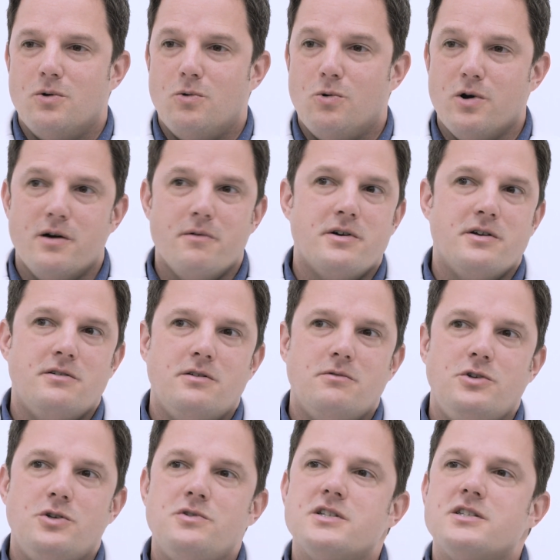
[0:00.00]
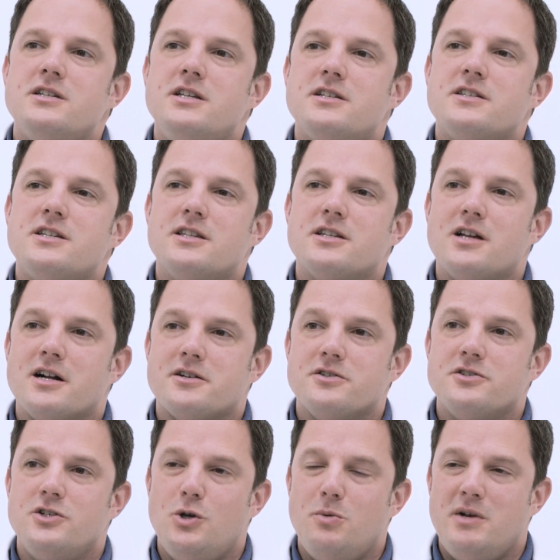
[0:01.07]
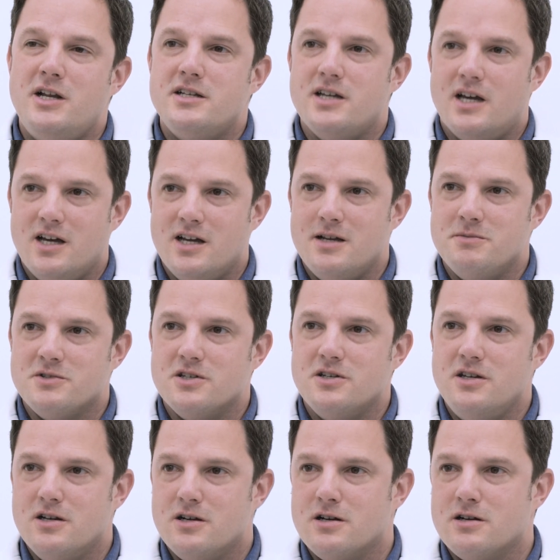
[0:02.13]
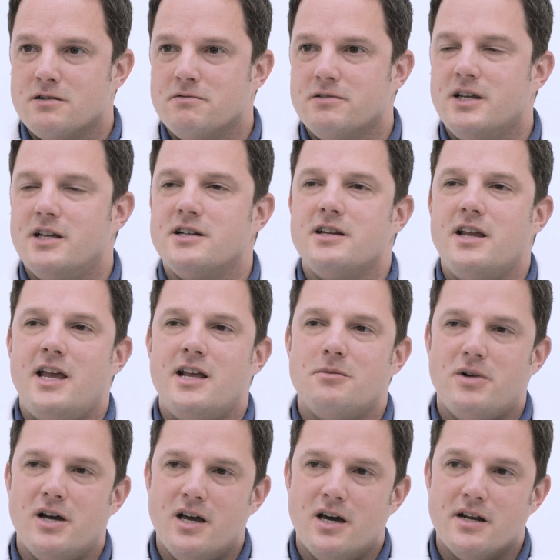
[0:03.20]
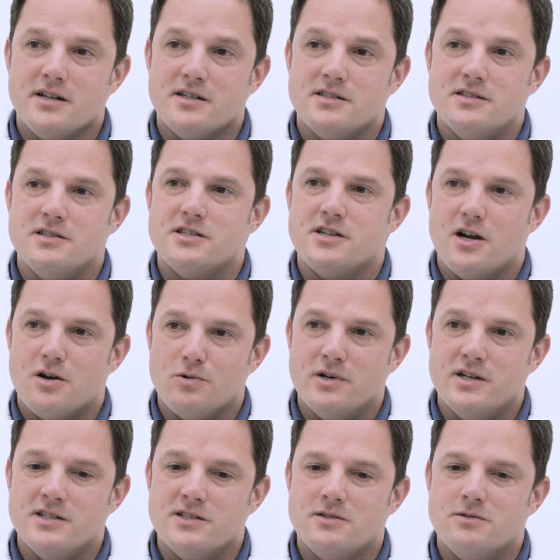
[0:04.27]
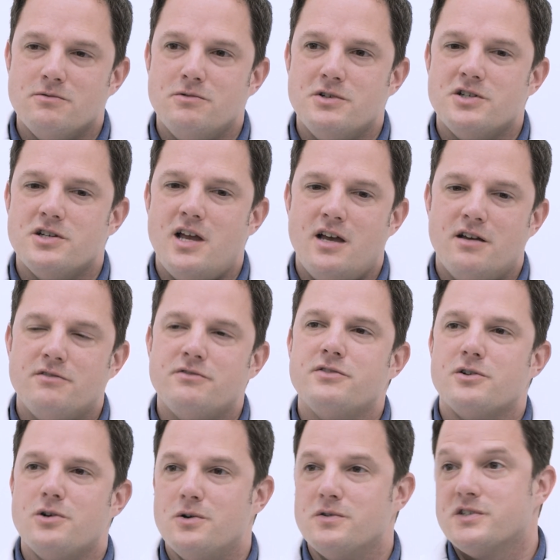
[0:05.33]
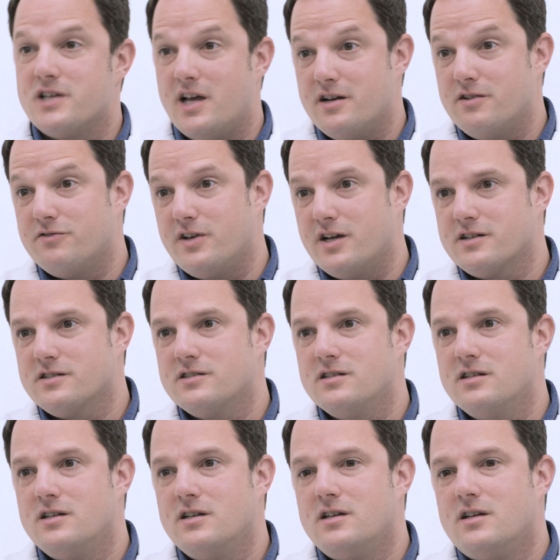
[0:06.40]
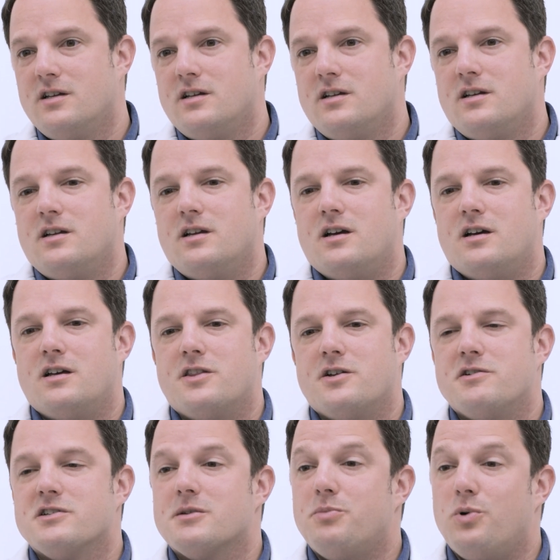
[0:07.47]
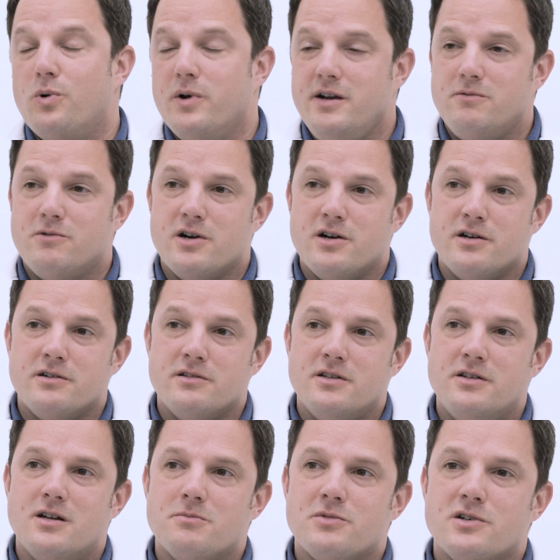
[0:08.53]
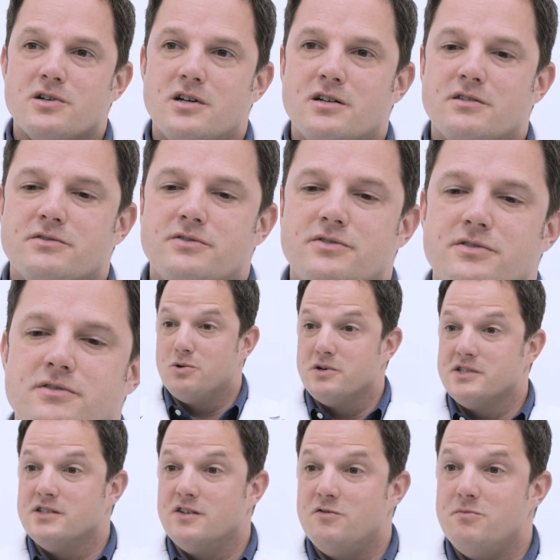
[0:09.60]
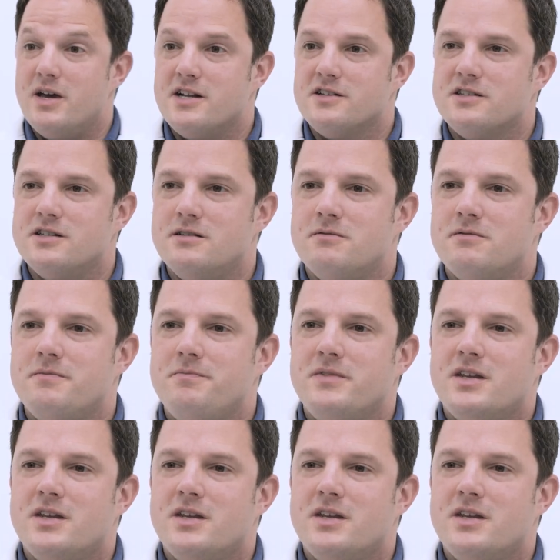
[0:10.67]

Or you just need to see the doctor too many times a year getting antibiotics and steroids, which have their own side effects. There is a point where the number of courses of medicine